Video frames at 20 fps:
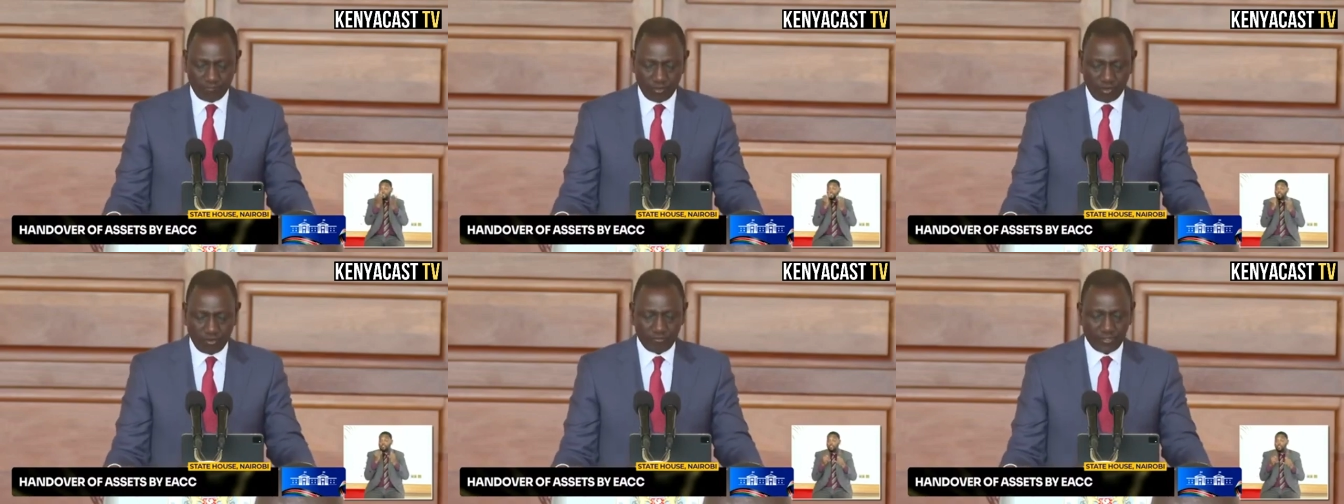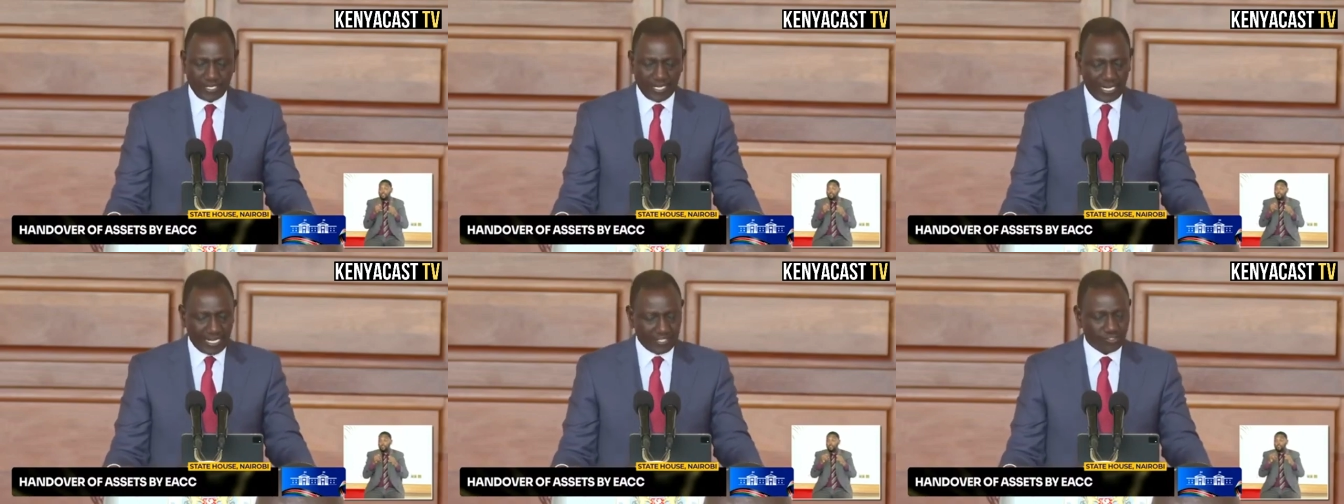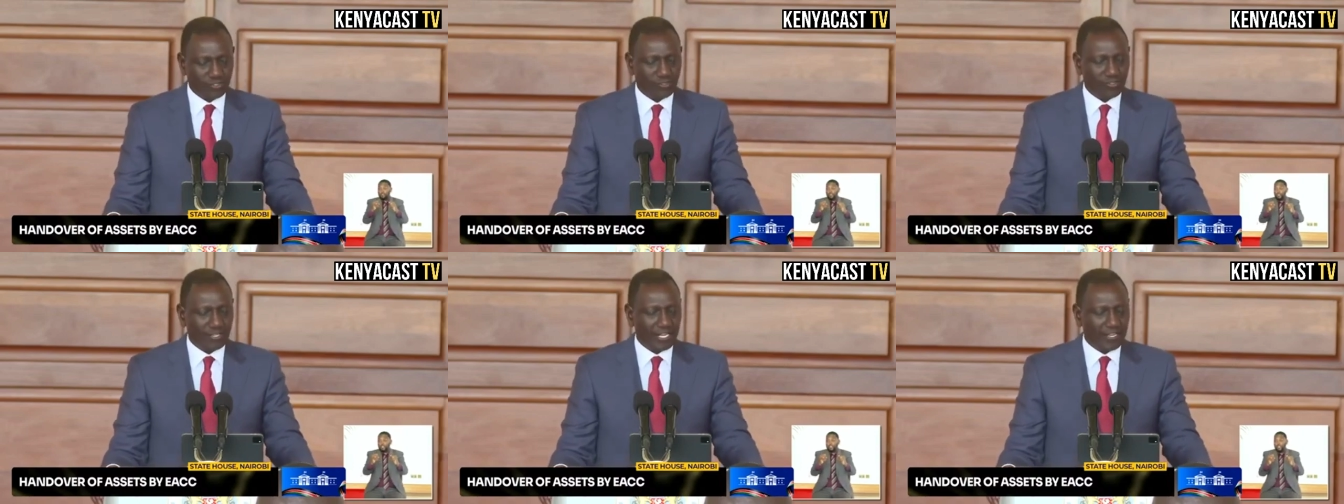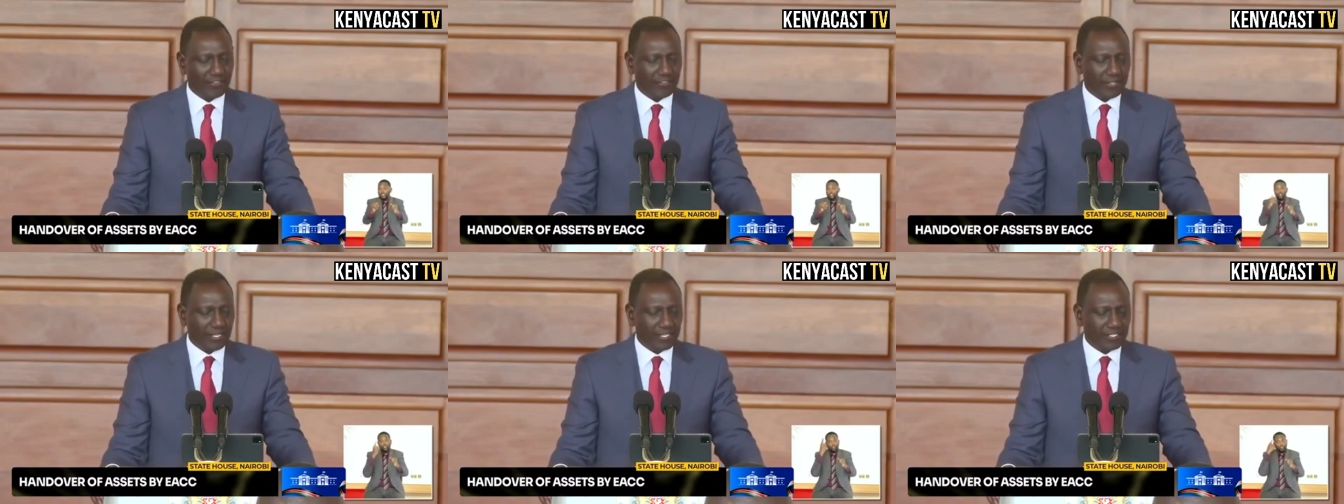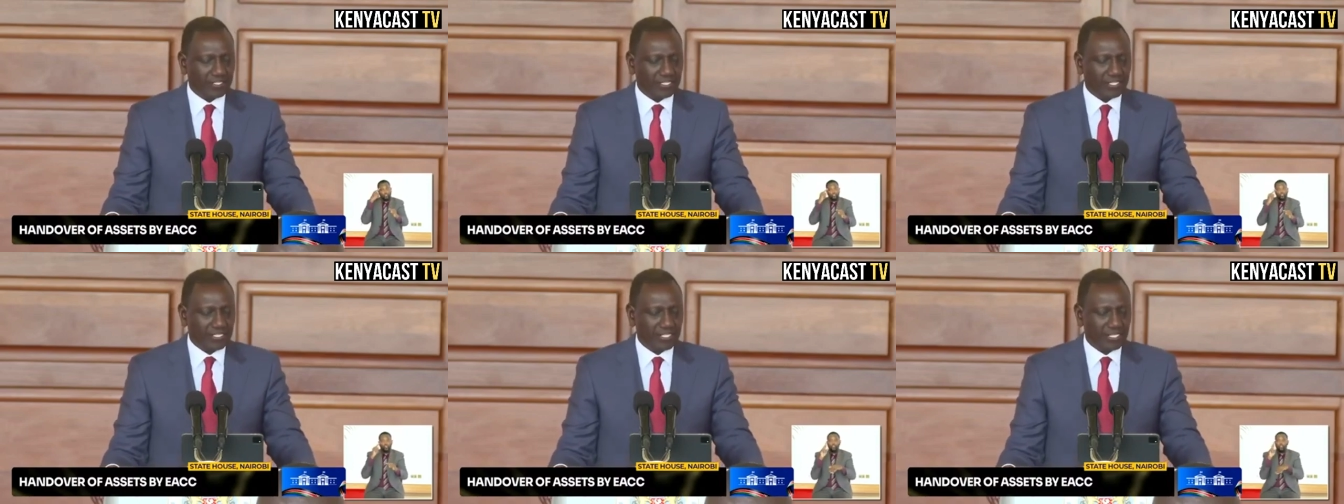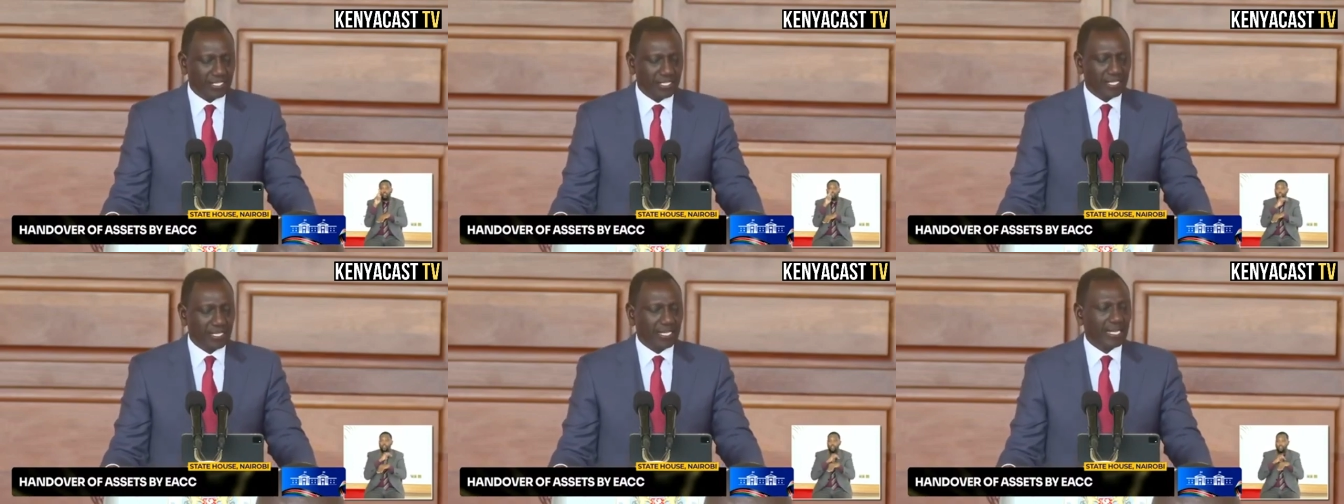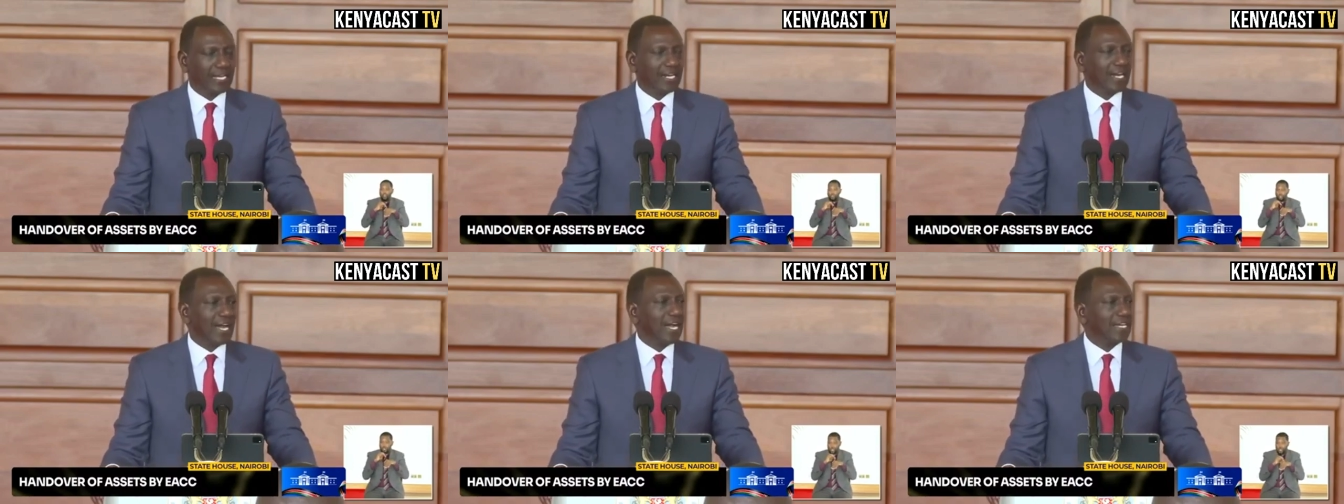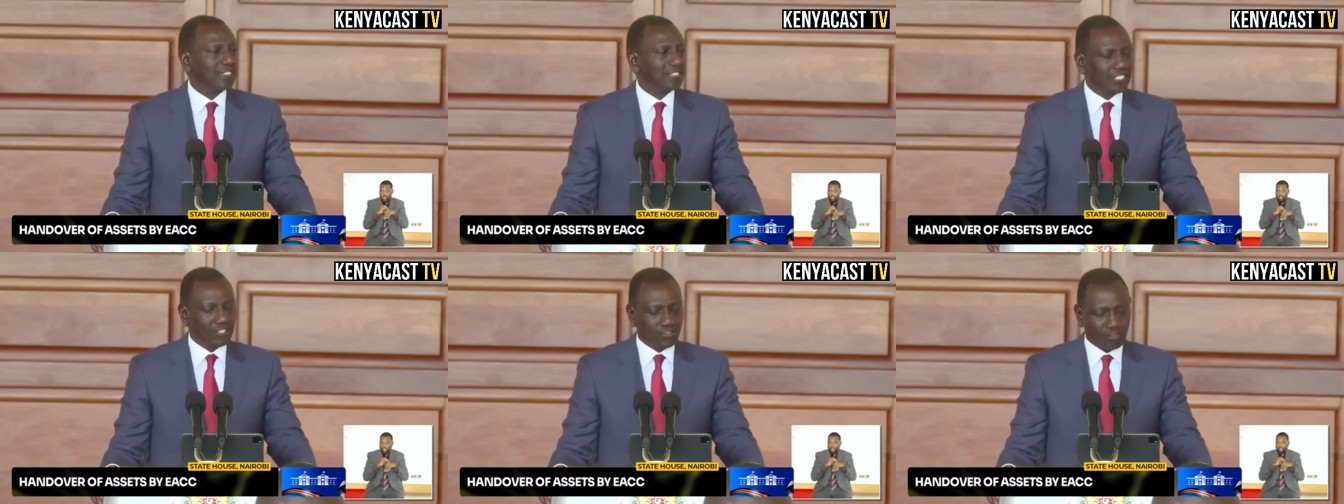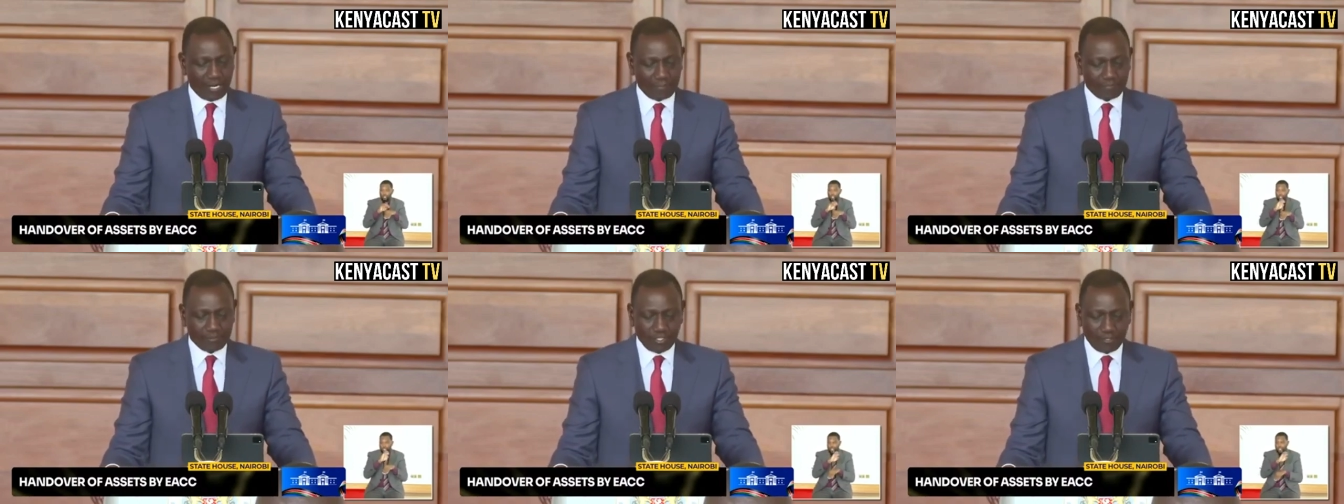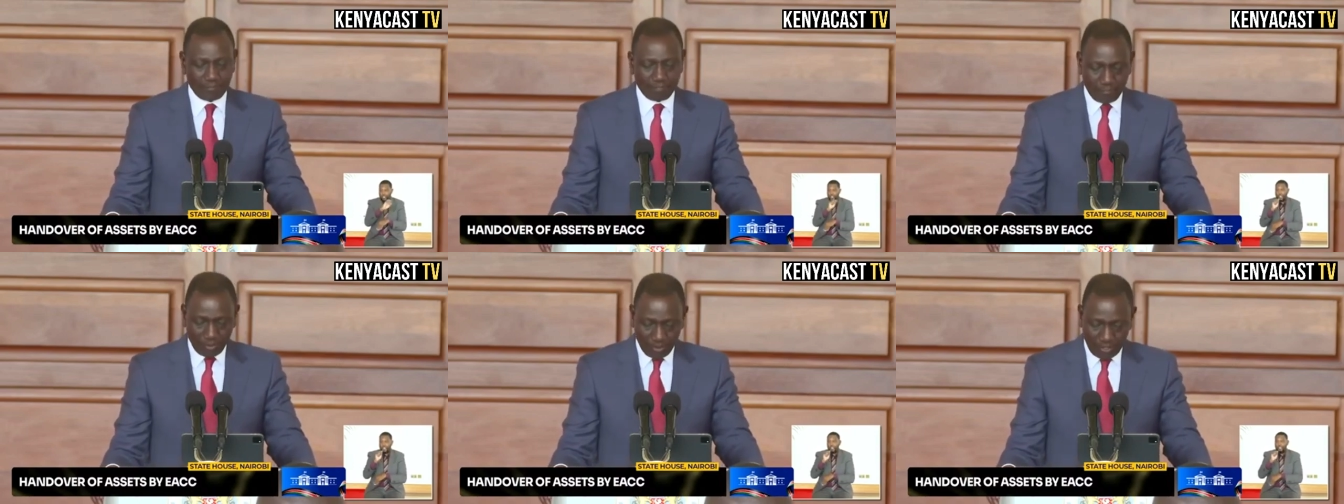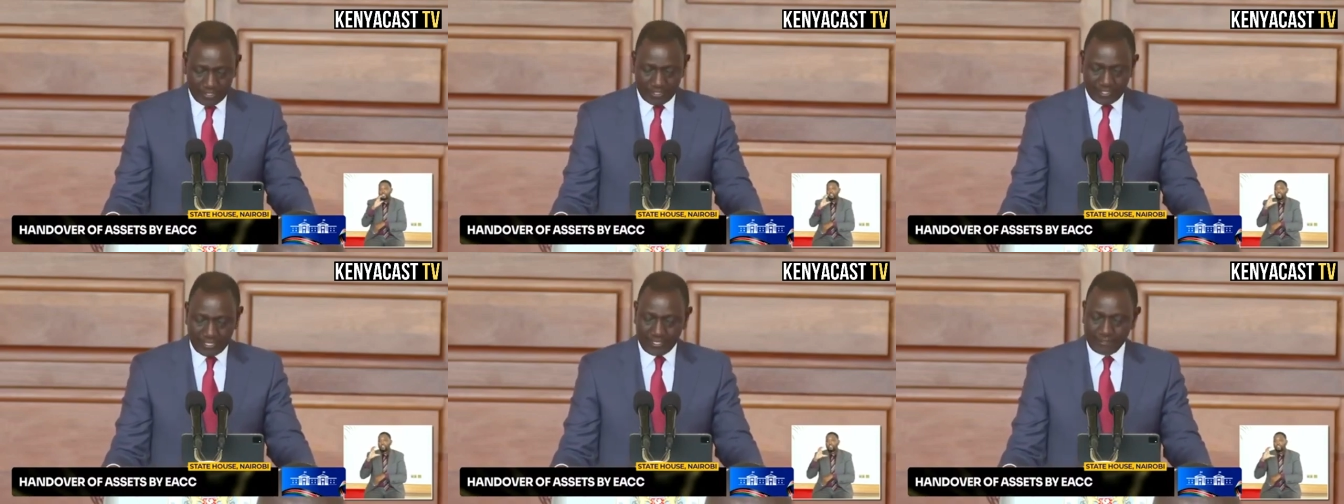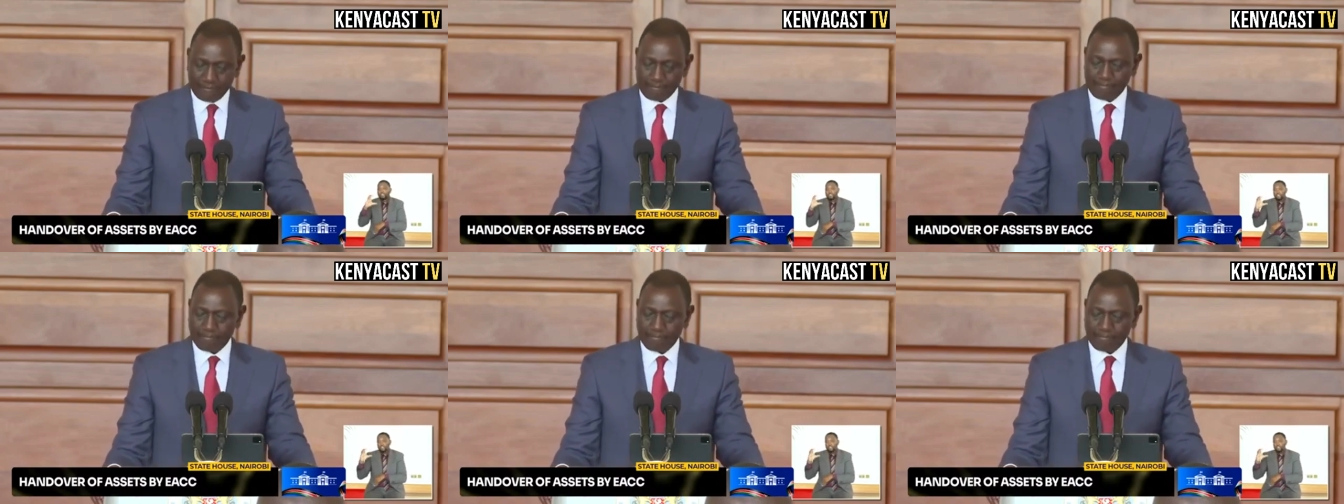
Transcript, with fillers: of the National Ethics and Anti-Corruption Policy,